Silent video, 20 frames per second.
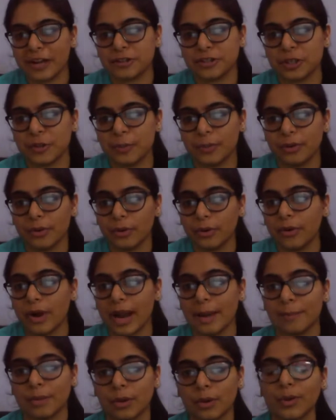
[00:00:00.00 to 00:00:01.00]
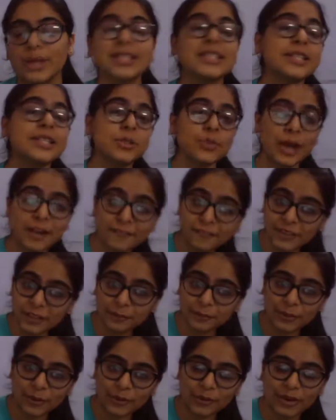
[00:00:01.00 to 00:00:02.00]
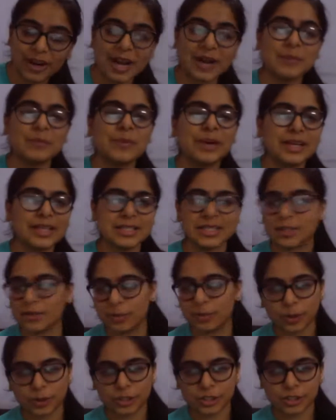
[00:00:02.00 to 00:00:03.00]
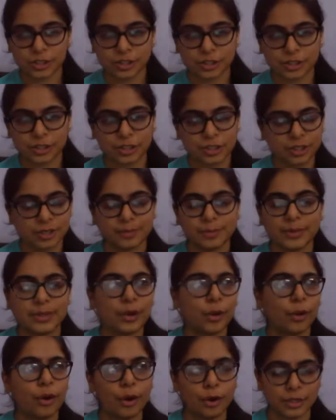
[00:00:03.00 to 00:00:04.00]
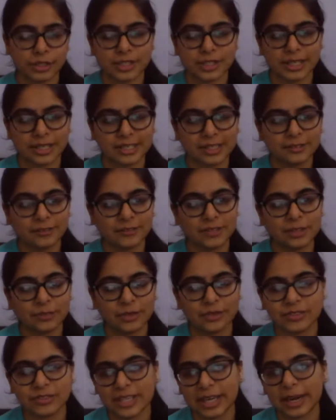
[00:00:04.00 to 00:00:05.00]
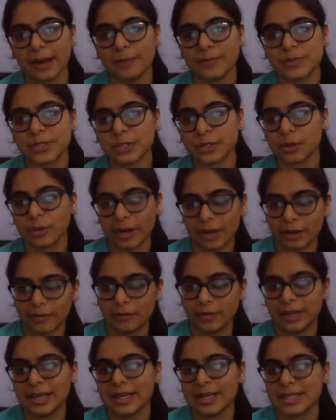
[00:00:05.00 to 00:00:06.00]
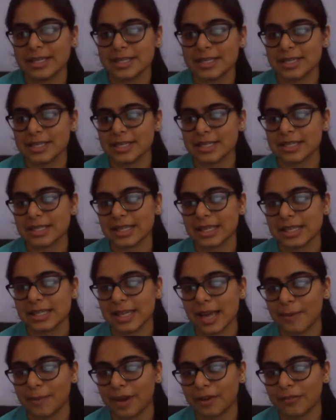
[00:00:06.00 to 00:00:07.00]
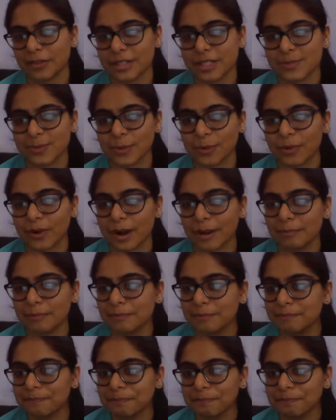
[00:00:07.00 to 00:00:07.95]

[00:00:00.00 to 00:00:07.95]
fellowship program go? It's a 12-week program. It's a remote internship alternative that we've set up. So 12 weeks is the timeline for this program.